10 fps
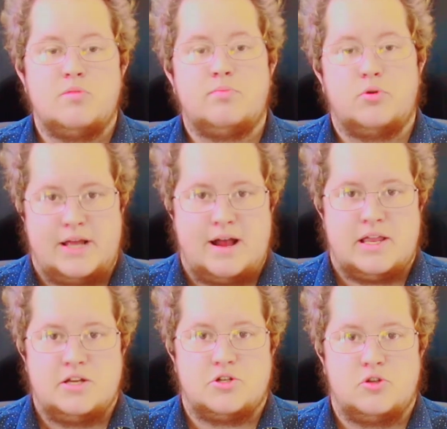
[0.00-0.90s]
you put
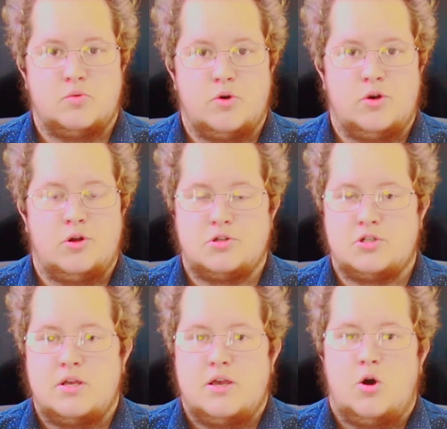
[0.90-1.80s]
out into the
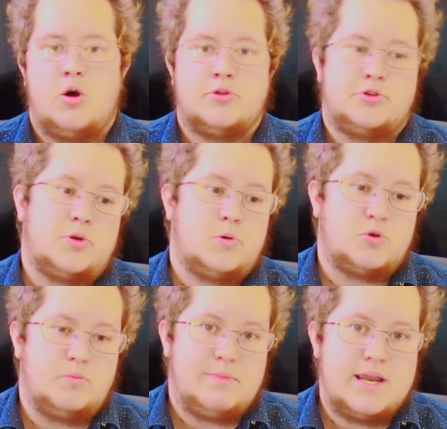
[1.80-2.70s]
world on
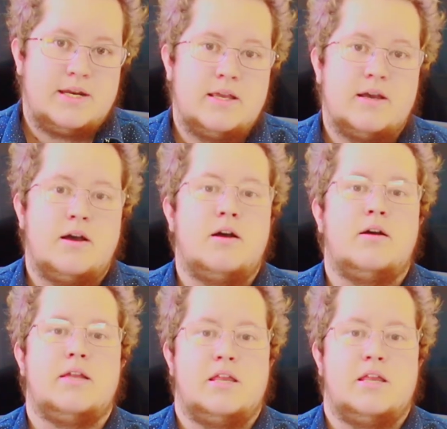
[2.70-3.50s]
social media,